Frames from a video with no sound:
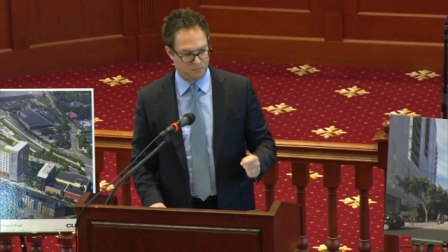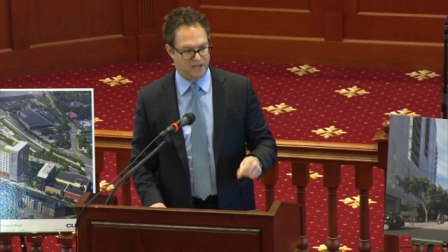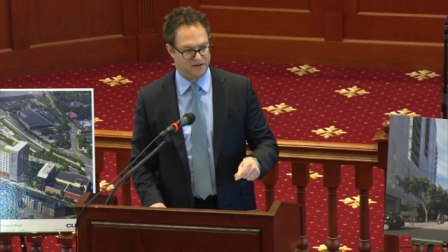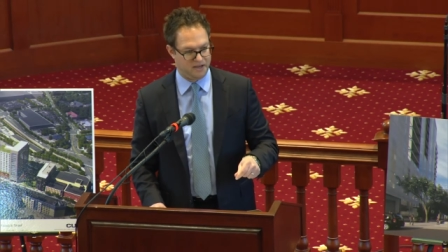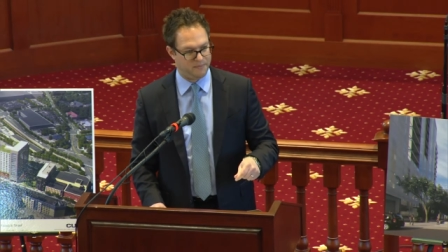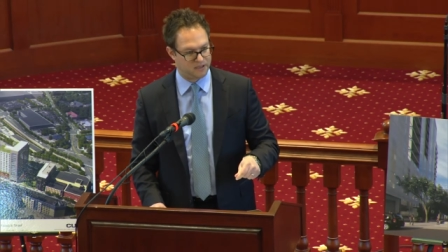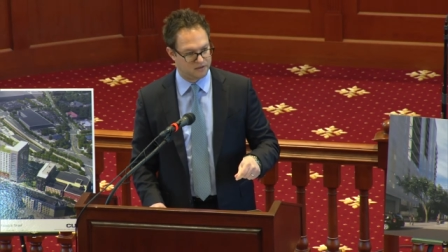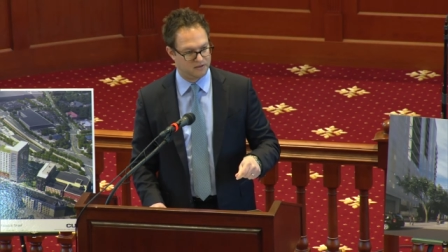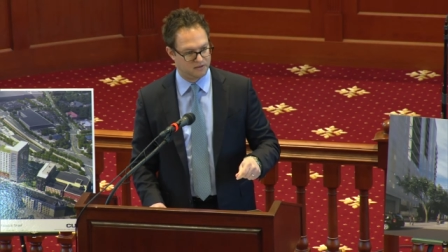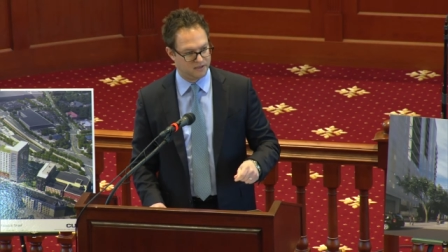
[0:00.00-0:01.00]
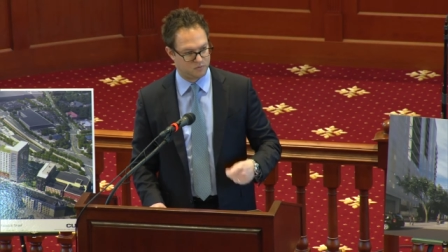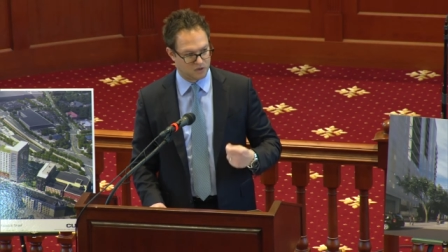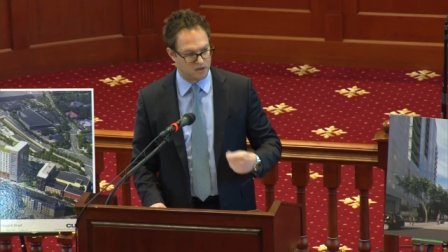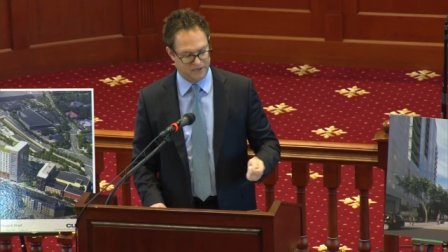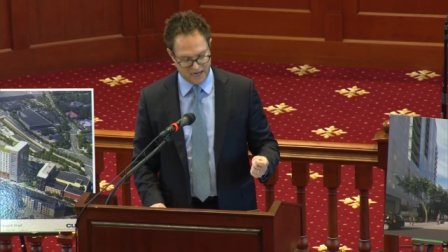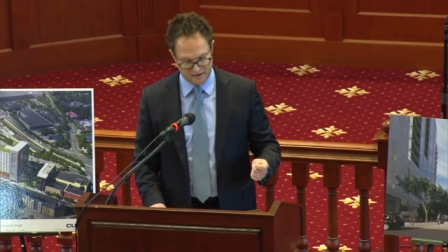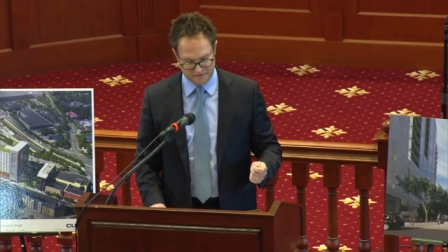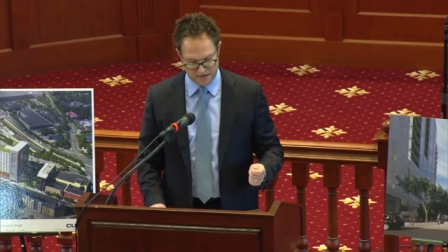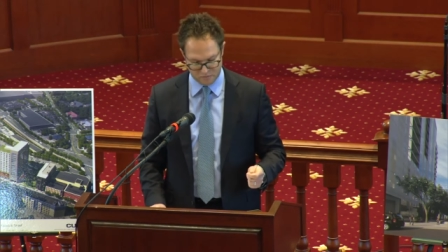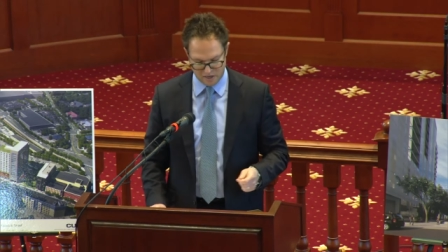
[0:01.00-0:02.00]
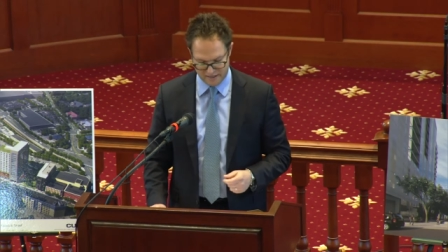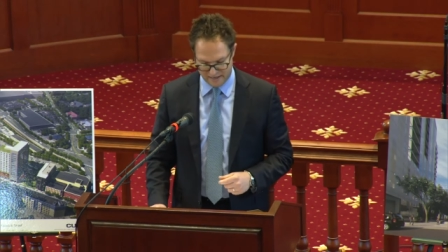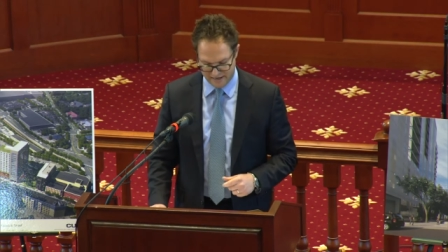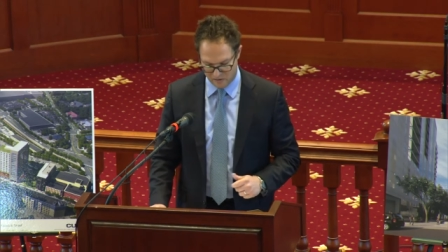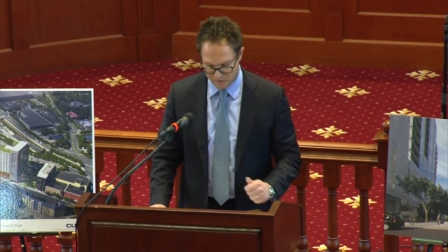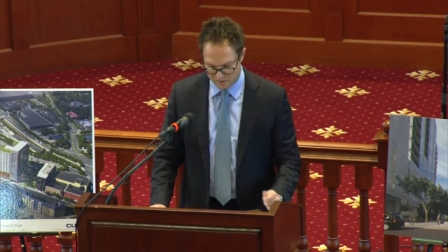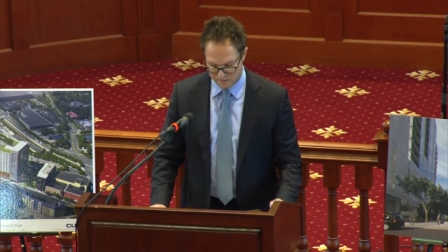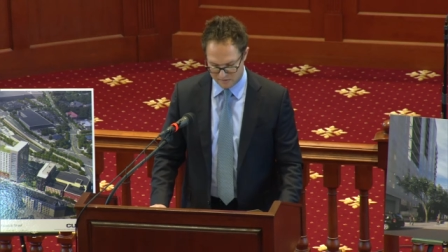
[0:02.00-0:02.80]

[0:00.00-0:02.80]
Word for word: the pandemic as we're coming out of that right now,